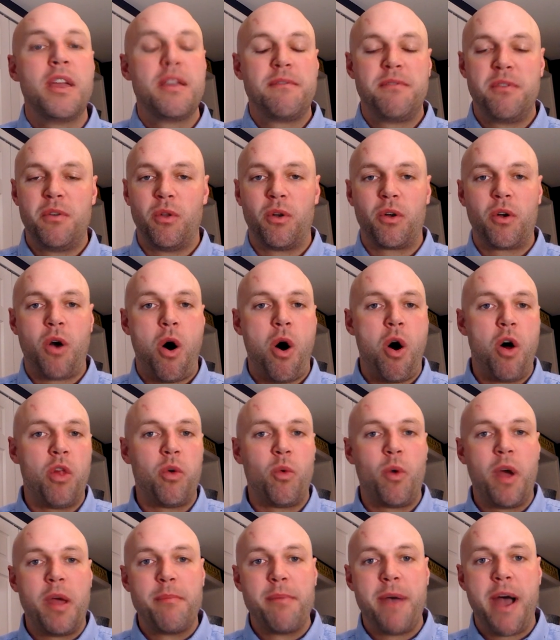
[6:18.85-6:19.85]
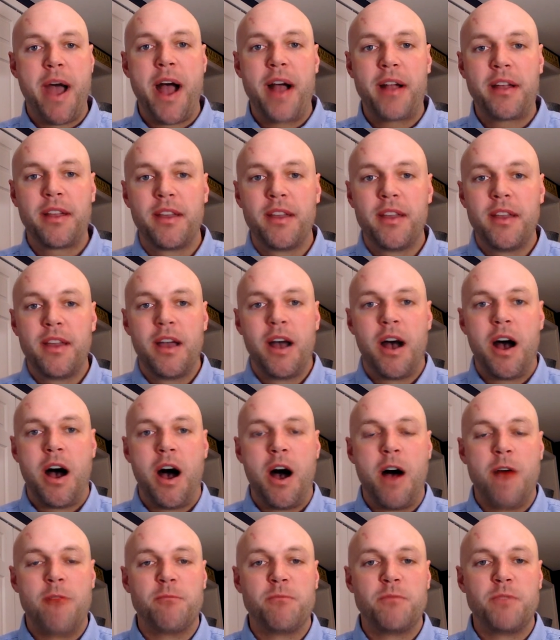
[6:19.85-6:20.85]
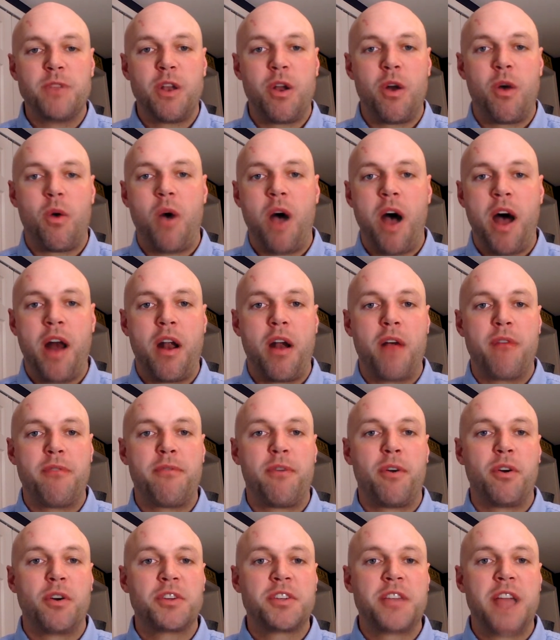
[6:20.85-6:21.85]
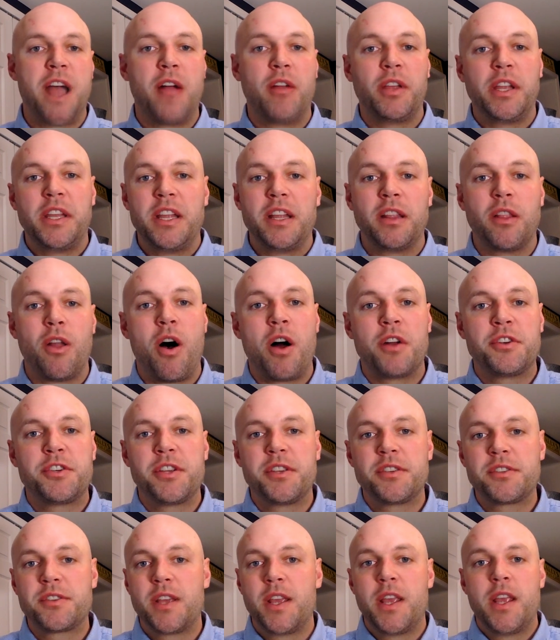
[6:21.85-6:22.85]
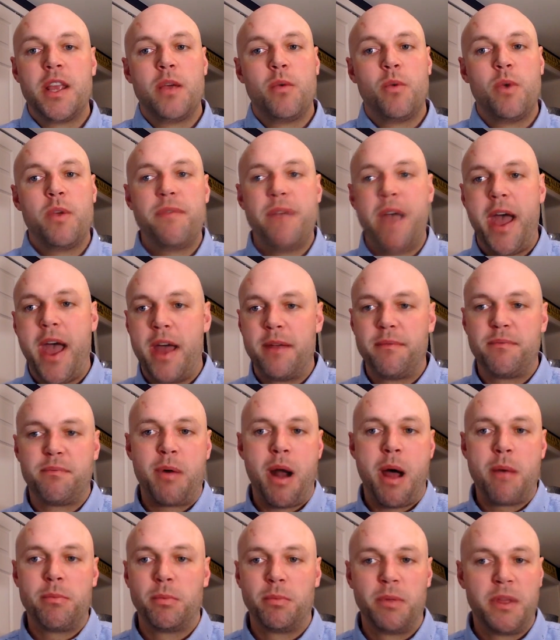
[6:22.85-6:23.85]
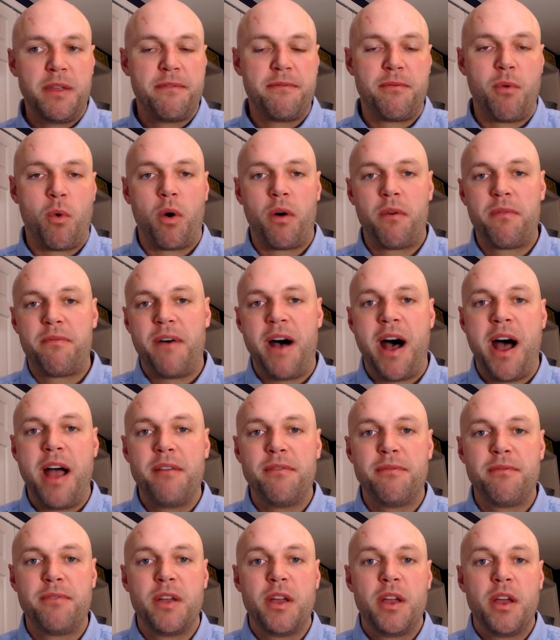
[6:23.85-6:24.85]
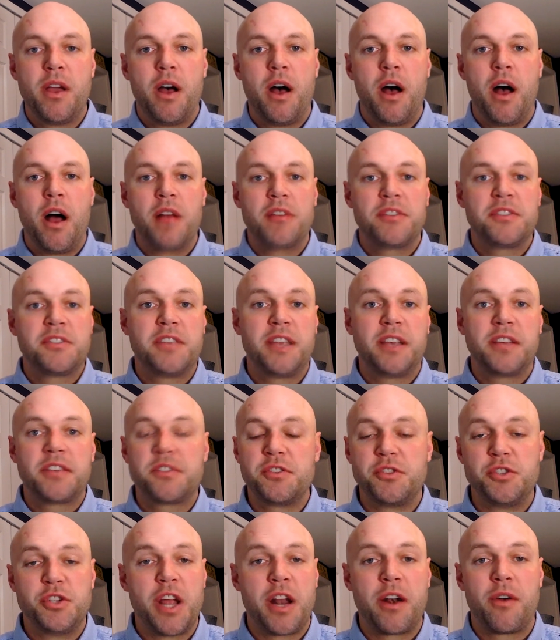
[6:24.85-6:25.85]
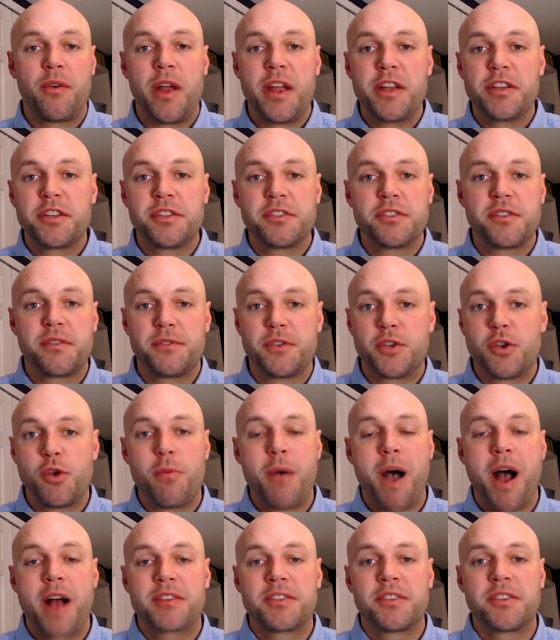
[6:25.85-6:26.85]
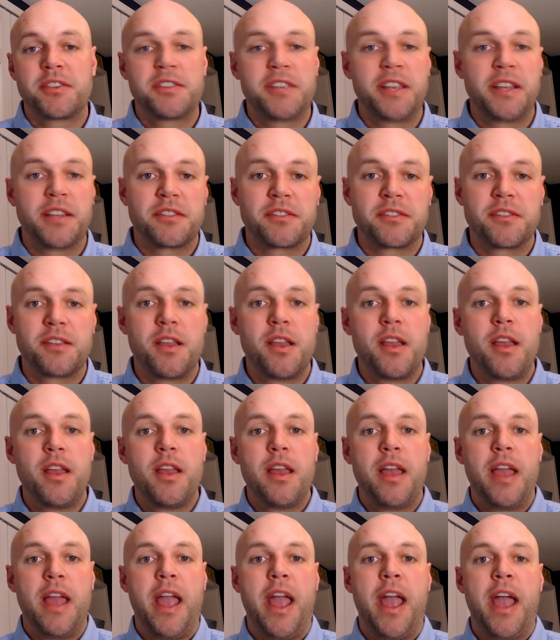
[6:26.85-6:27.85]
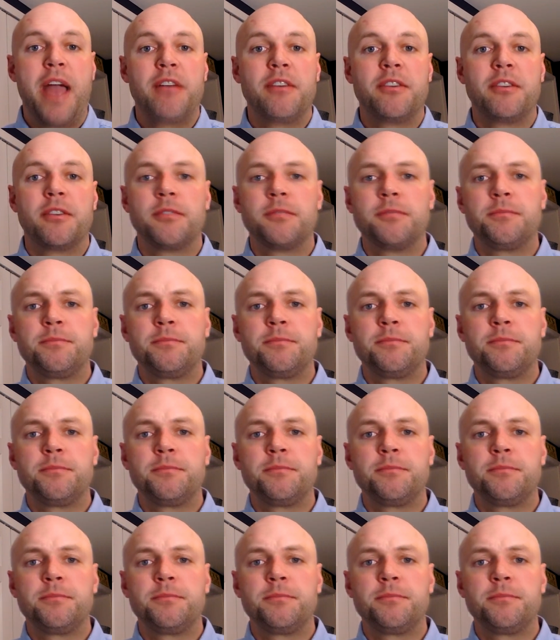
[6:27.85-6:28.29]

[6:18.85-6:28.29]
If you look all the way back, on our first LED launches, we've had probably 4, 5, 6 generations of shoeboxes since. And